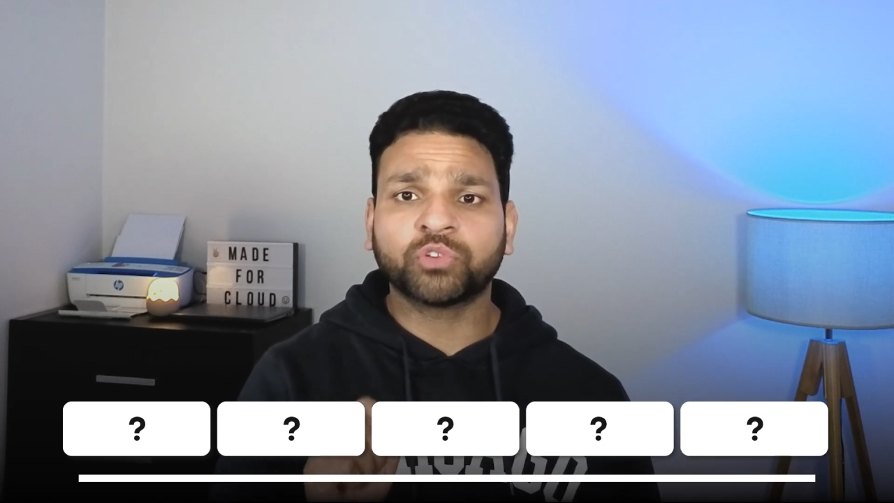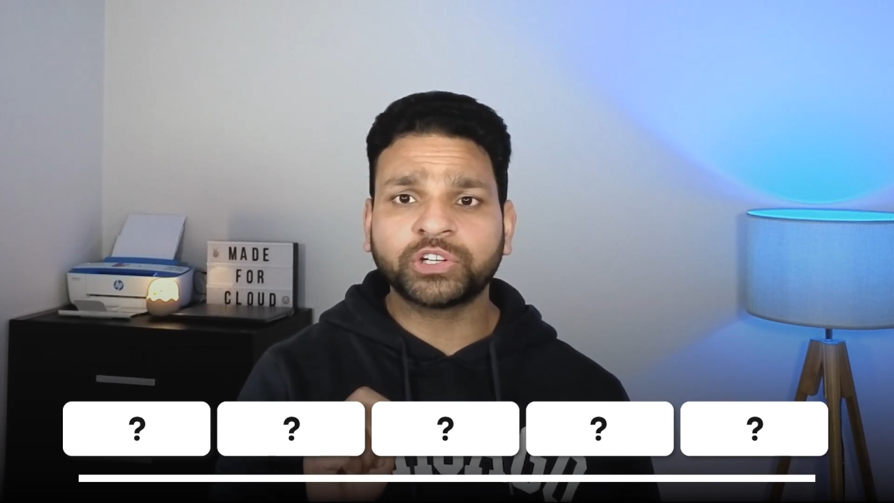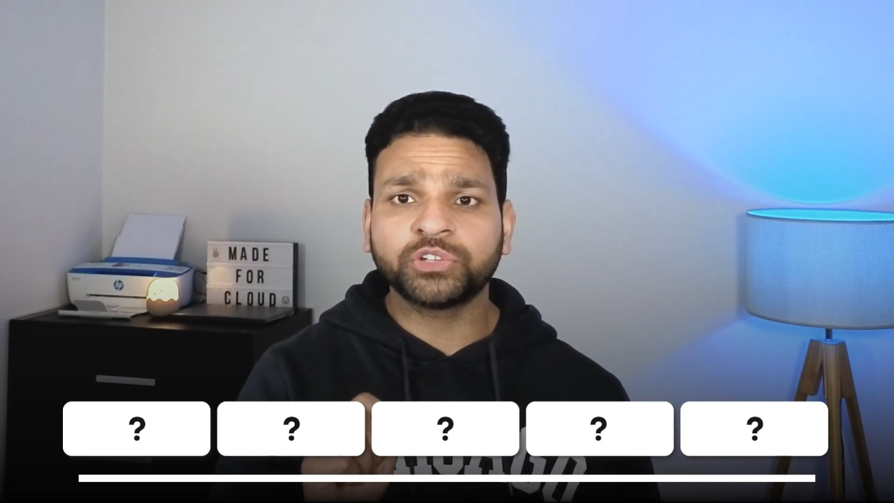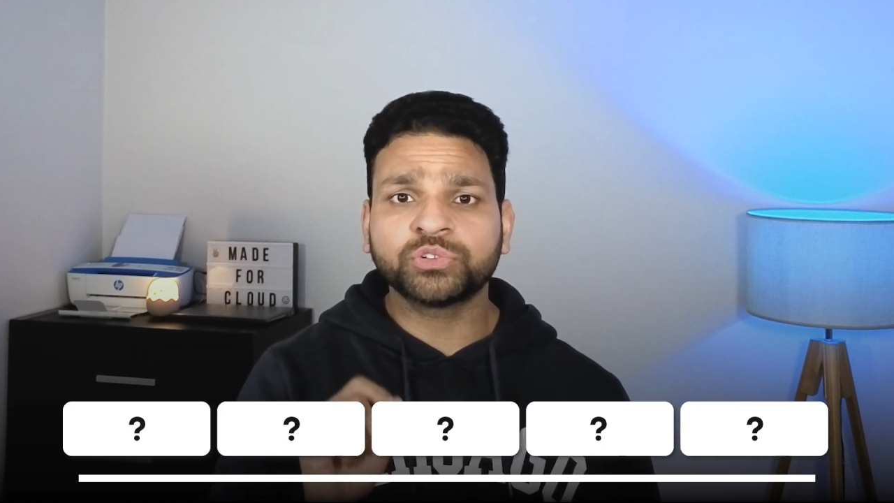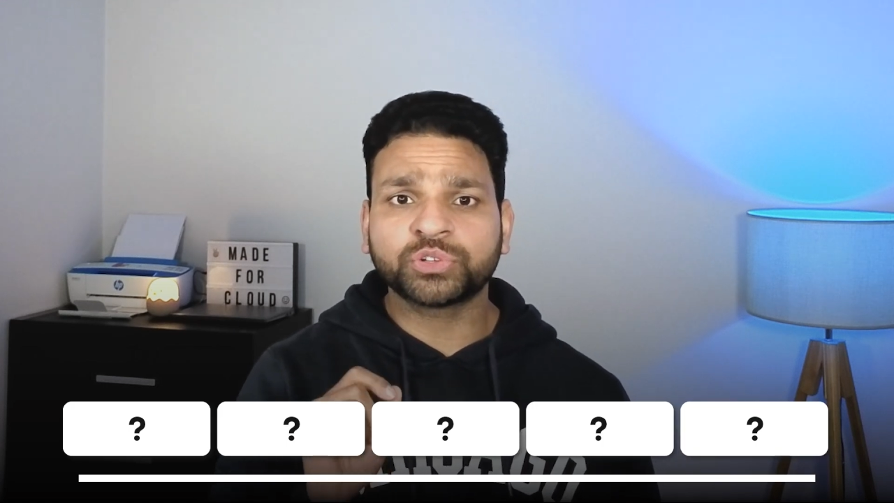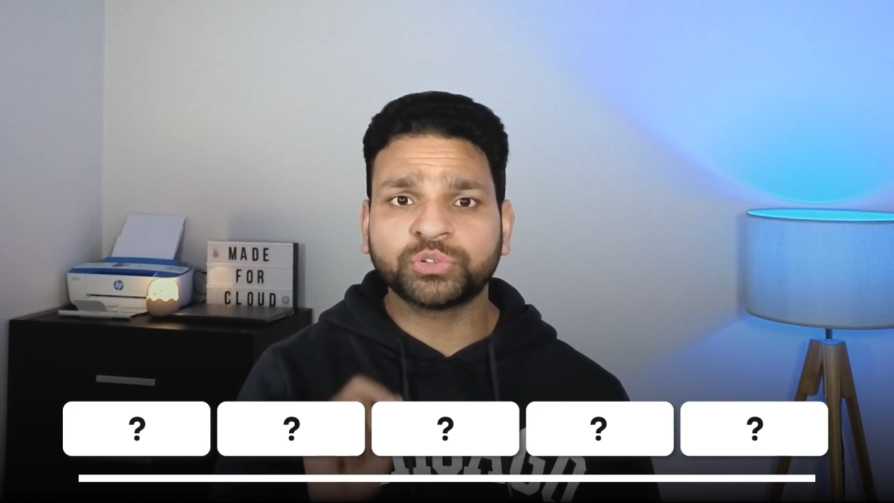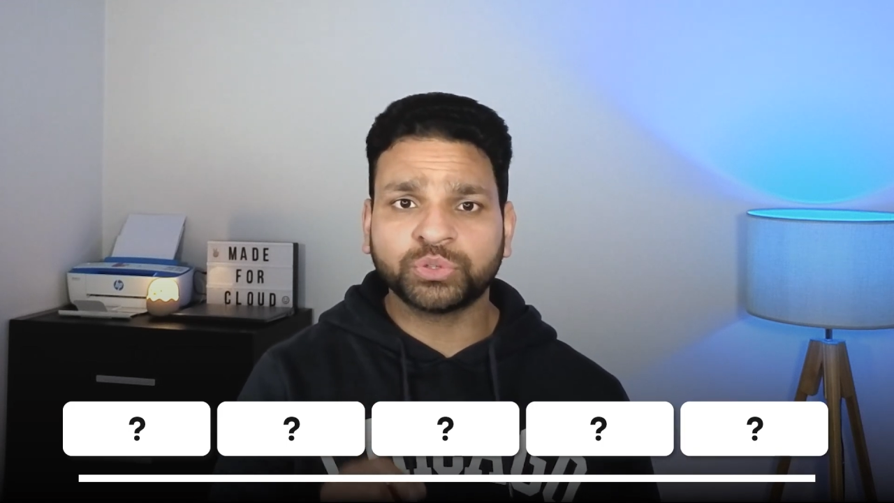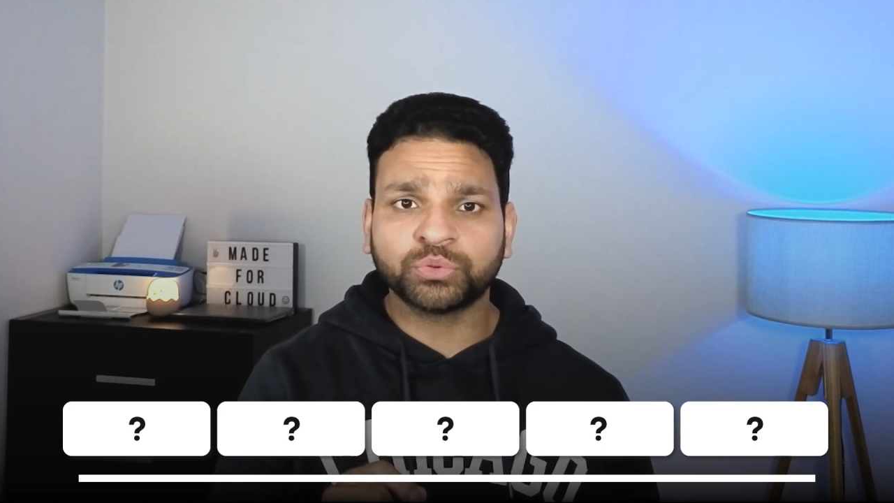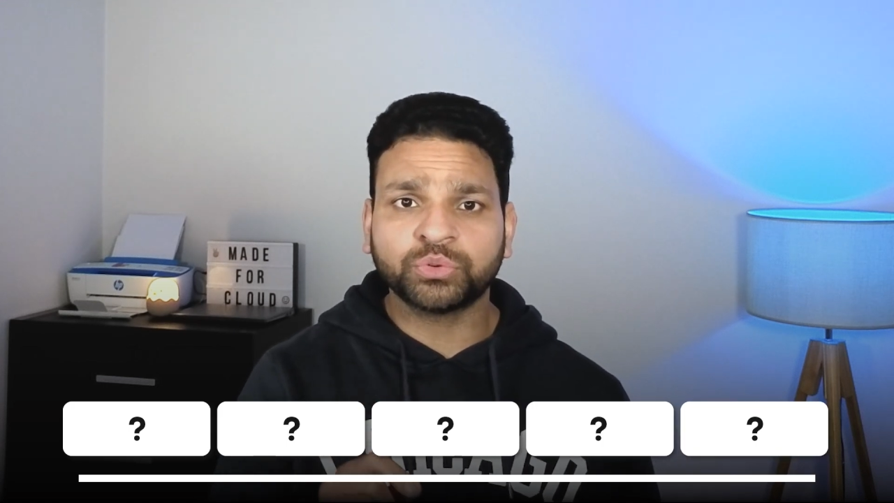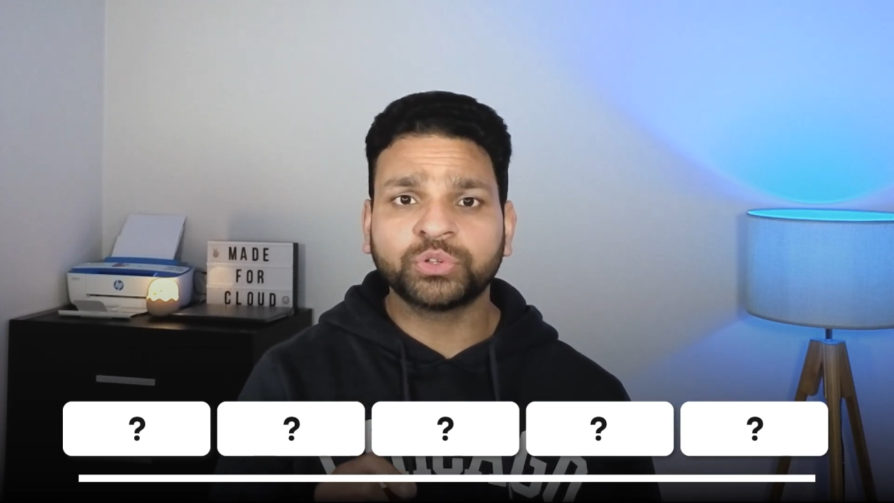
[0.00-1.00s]
what you
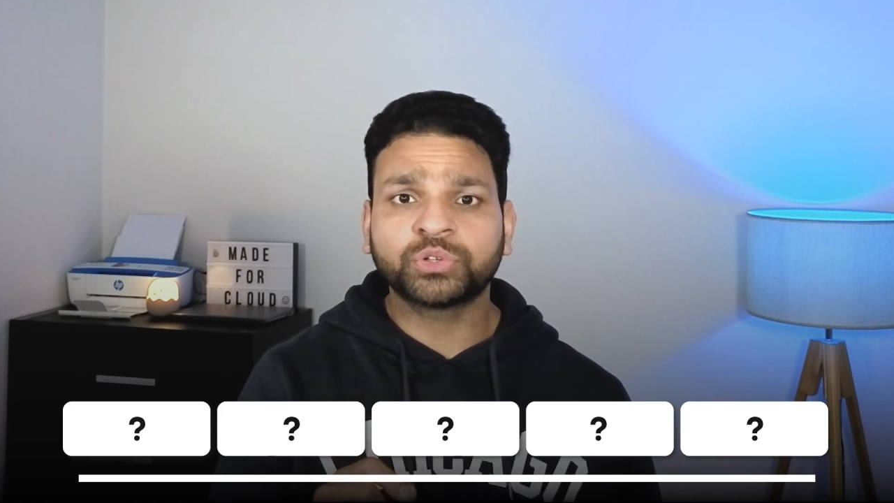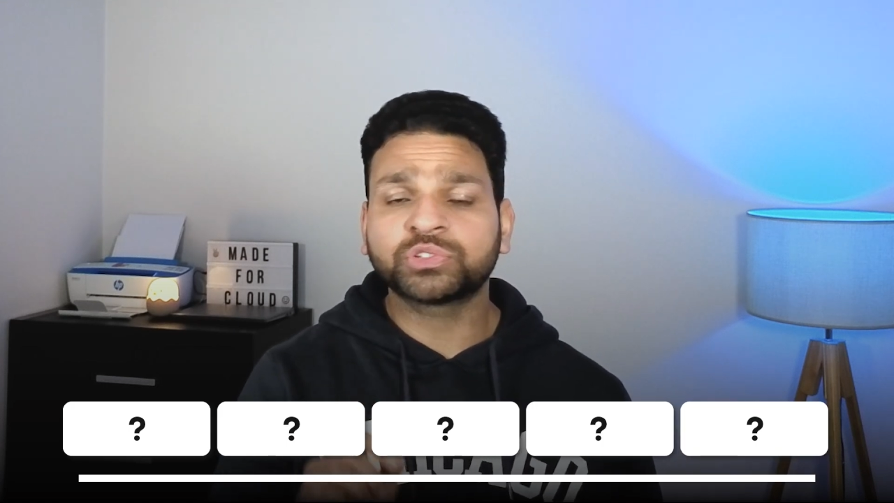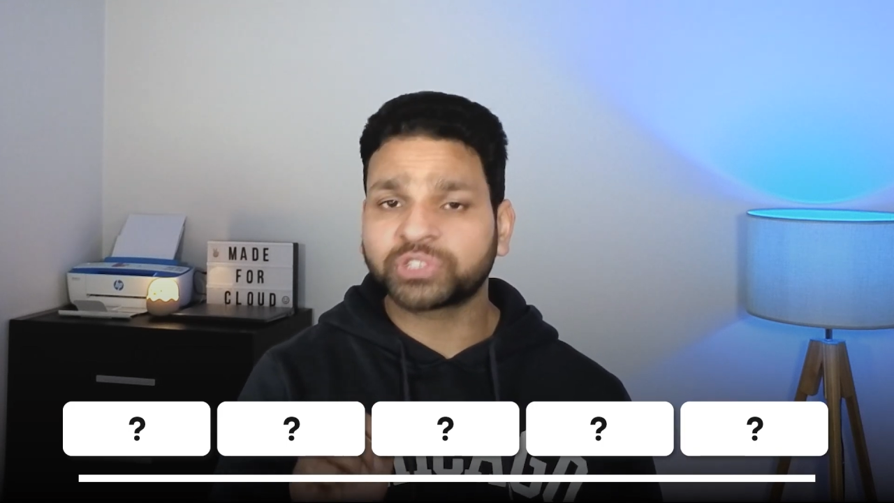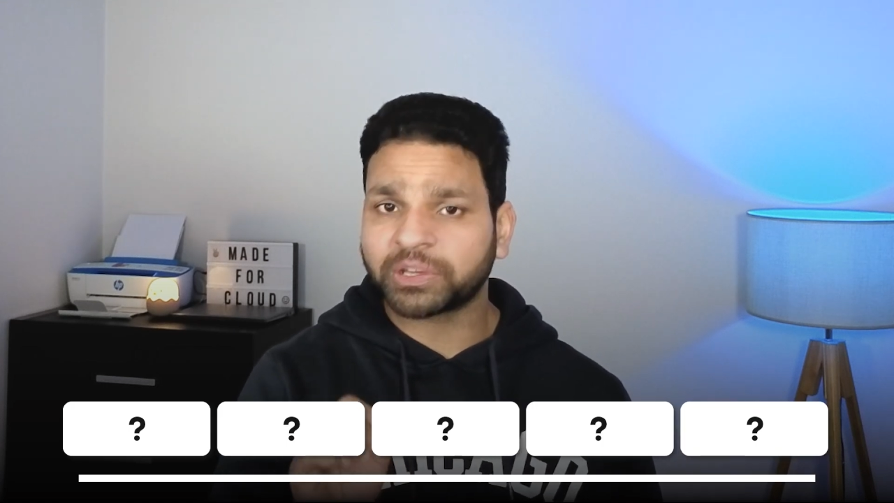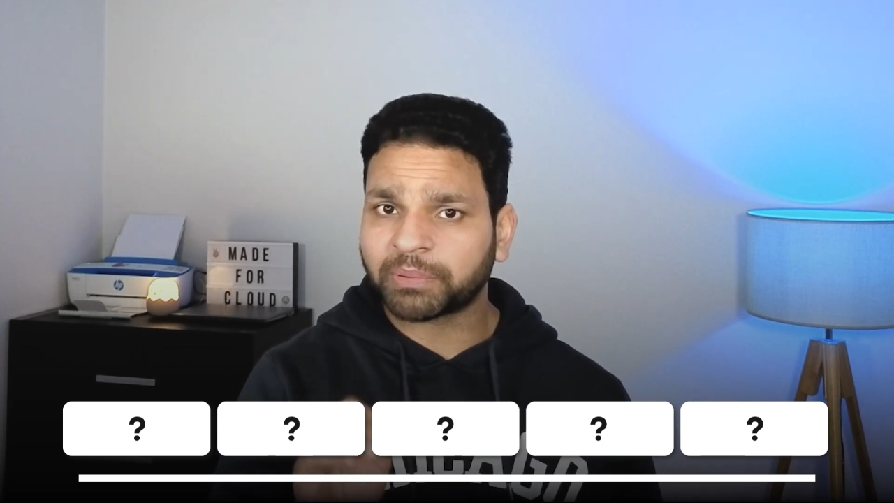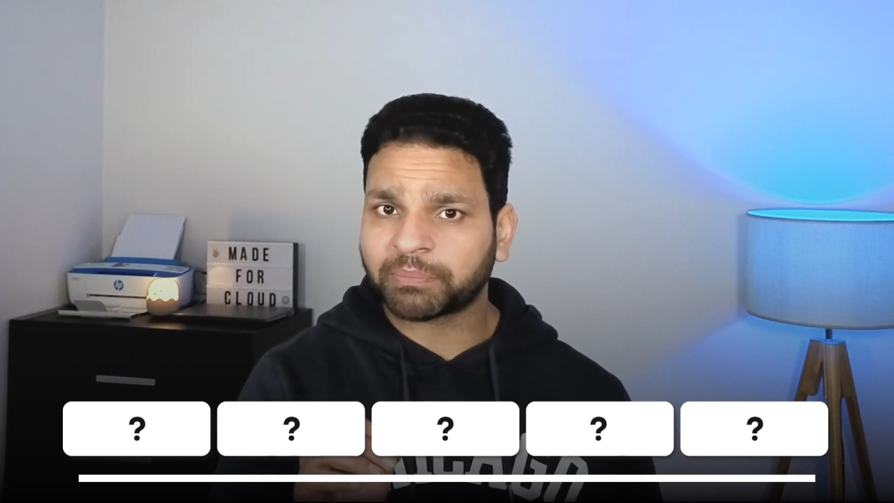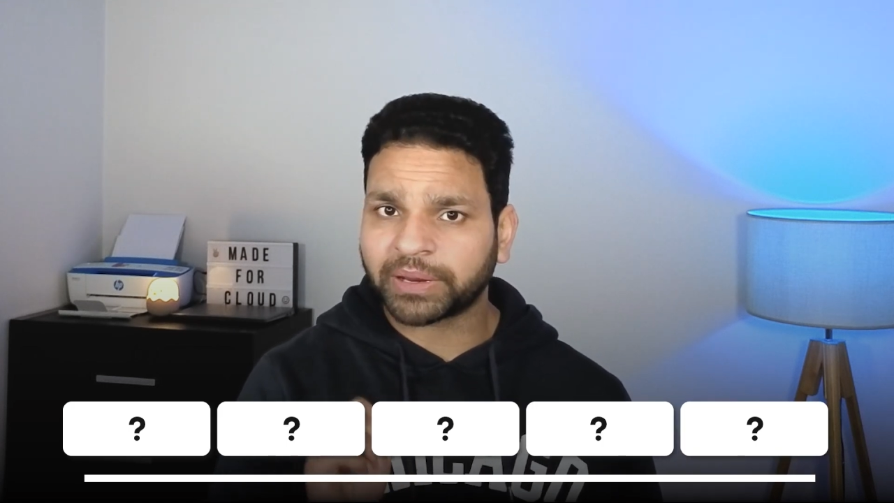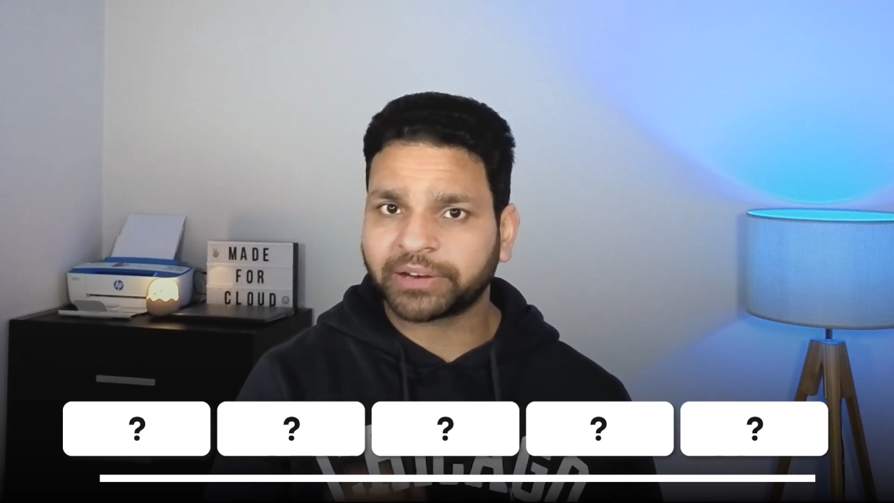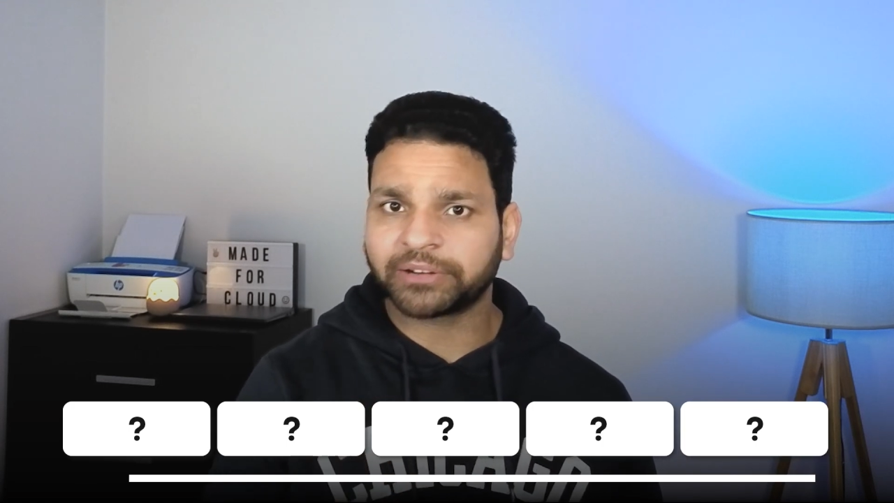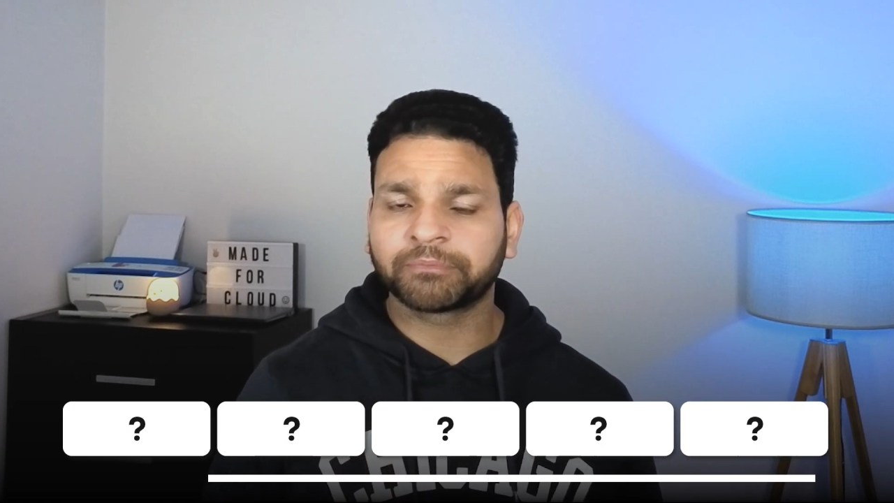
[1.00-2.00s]
should do to stay
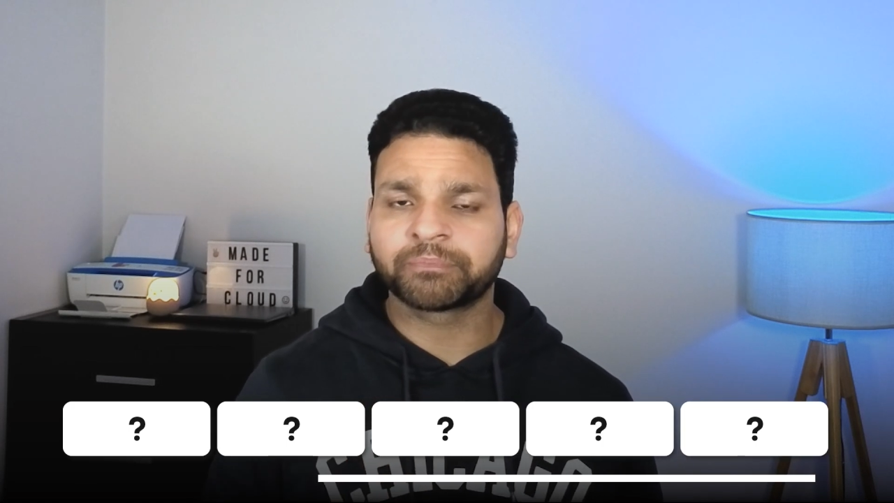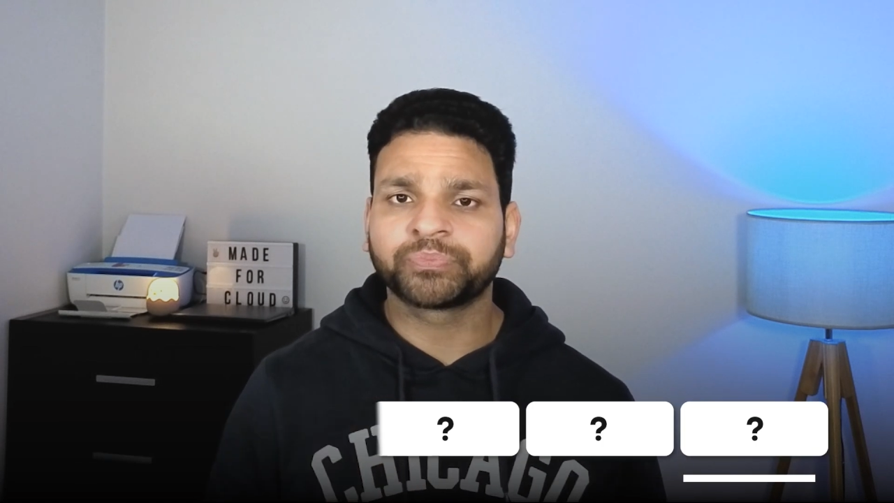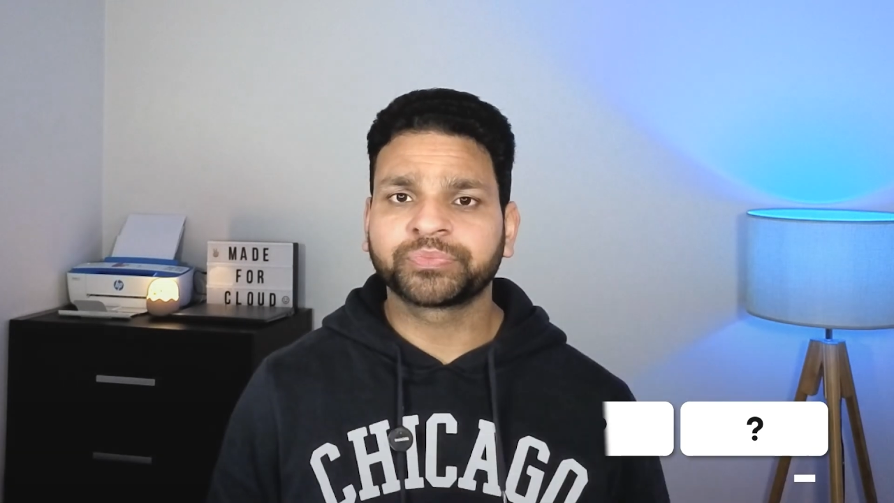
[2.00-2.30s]
prepared.